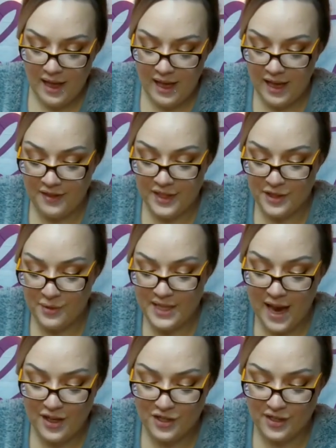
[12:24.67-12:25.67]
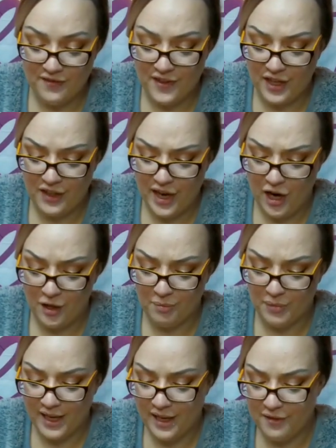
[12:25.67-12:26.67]
And this was actually very
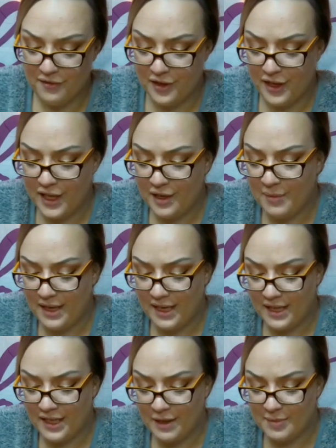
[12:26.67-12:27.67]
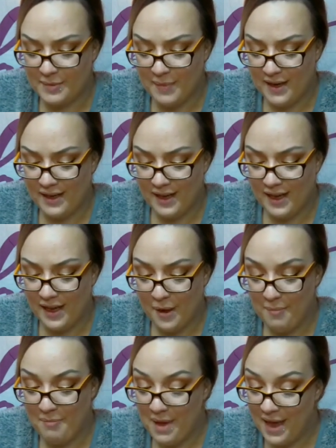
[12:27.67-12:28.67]
heartbreaking for him, and he ended up
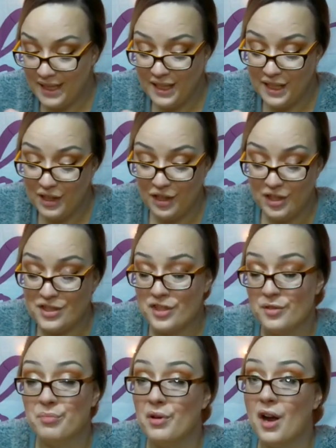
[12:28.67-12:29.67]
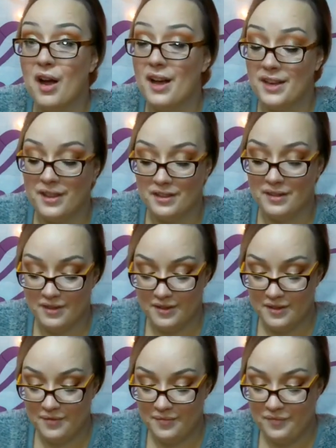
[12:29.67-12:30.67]
spending many years abroad
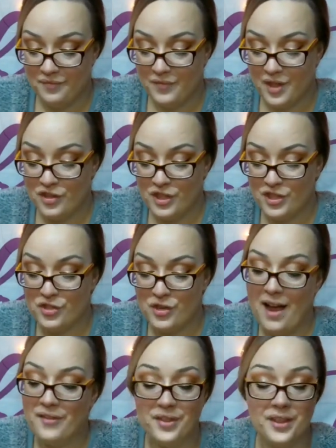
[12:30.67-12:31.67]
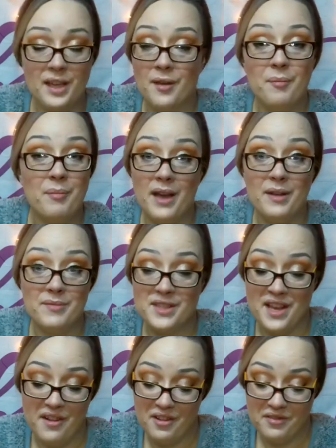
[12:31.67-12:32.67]
just traveling by
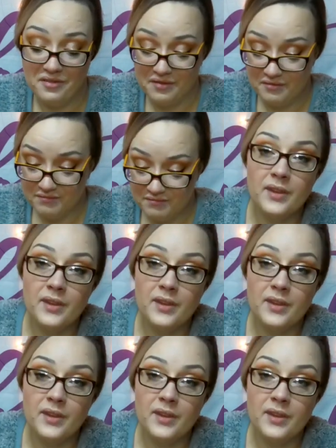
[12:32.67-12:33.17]
himself.